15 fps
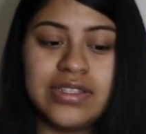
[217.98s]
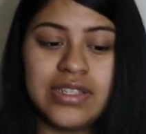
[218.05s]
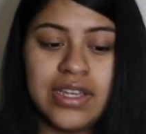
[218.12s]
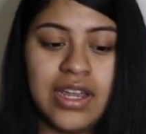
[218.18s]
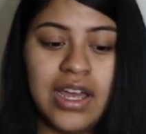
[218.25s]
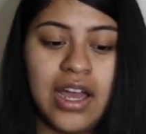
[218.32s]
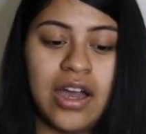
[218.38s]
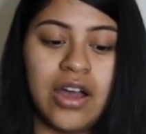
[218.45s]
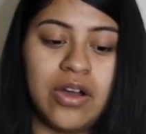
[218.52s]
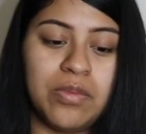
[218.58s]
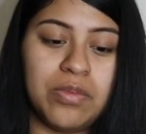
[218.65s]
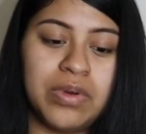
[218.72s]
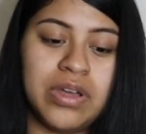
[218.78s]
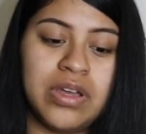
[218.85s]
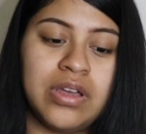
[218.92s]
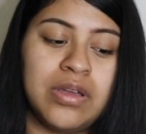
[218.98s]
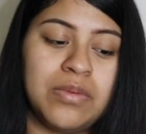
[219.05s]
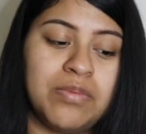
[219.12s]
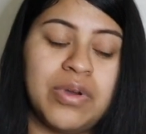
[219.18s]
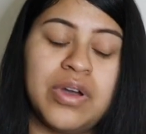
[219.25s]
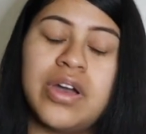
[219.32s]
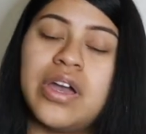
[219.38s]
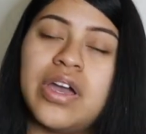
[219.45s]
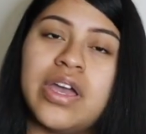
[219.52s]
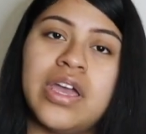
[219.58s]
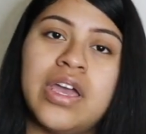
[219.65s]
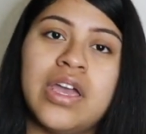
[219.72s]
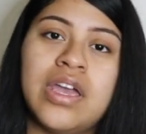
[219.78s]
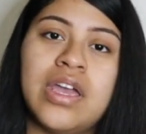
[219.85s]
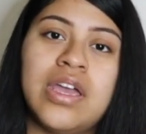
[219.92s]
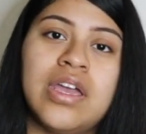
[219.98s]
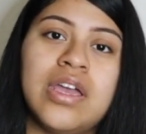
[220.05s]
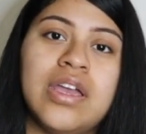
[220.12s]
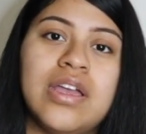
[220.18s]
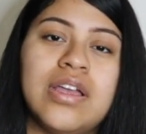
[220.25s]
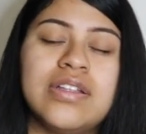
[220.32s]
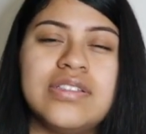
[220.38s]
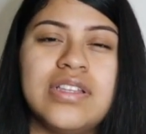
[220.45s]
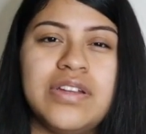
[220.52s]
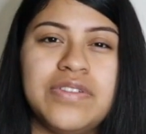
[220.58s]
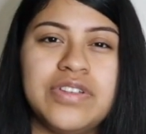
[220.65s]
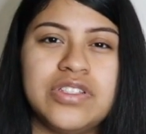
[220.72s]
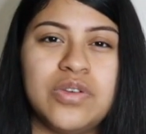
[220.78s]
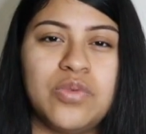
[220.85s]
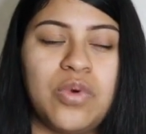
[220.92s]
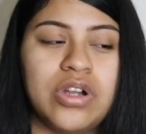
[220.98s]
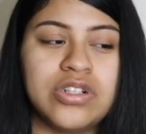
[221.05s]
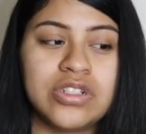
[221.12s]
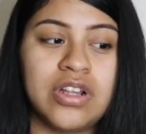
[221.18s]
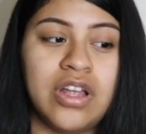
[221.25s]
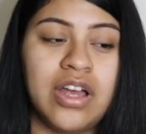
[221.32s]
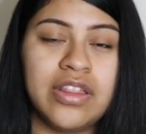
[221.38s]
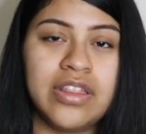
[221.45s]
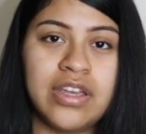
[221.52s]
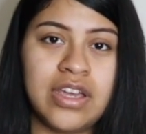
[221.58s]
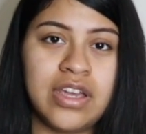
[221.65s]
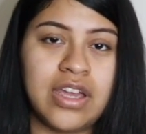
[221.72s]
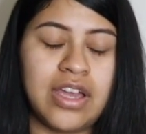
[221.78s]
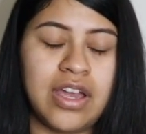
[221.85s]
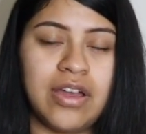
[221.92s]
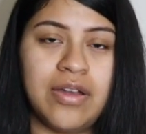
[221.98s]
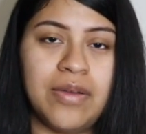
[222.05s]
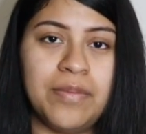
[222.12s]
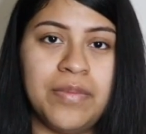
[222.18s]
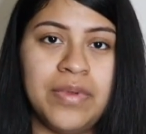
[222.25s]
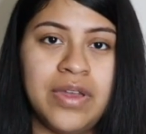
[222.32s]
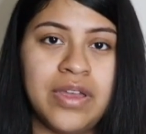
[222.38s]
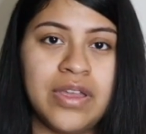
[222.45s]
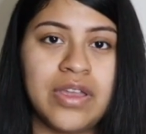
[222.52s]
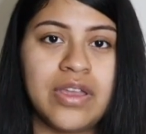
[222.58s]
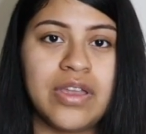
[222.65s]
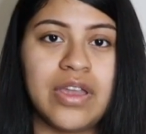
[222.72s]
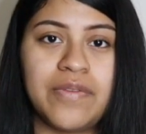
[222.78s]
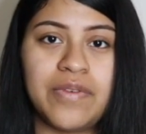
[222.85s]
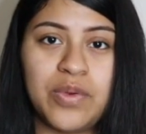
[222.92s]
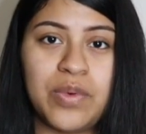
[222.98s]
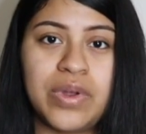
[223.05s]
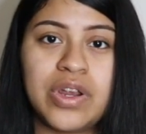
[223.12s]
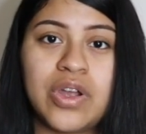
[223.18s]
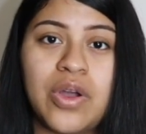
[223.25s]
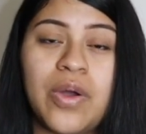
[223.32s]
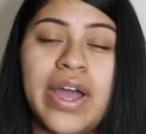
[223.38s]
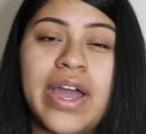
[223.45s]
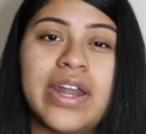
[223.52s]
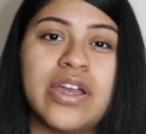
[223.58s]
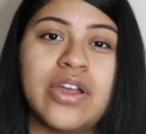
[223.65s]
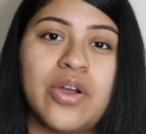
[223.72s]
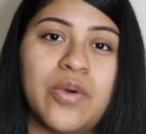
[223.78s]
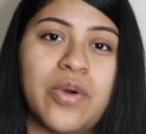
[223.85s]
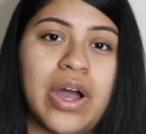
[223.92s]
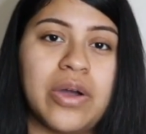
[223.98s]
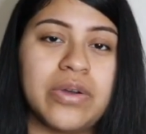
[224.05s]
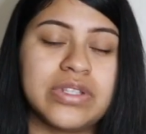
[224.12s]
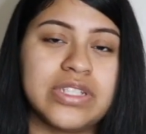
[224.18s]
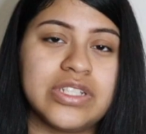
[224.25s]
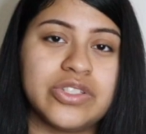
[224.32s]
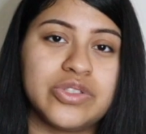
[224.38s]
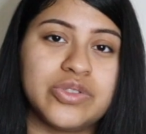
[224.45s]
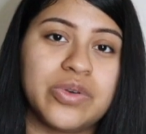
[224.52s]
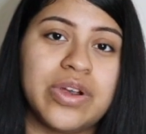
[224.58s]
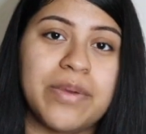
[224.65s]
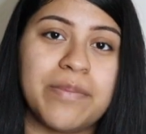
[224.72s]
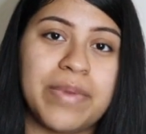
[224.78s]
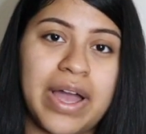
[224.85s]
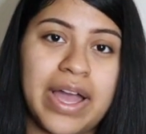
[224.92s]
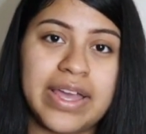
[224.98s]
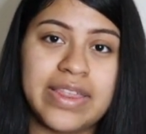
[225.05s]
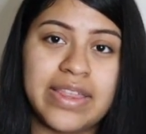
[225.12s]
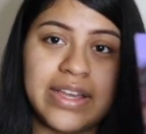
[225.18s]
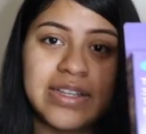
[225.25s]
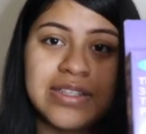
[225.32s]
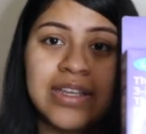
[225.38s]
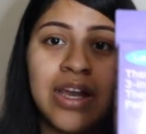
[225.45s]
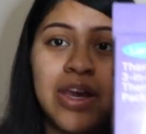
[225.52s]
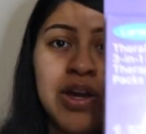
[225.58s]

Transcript: can help put, instead of using a washcloth, if you want to go ahead and go out to the store and buy this,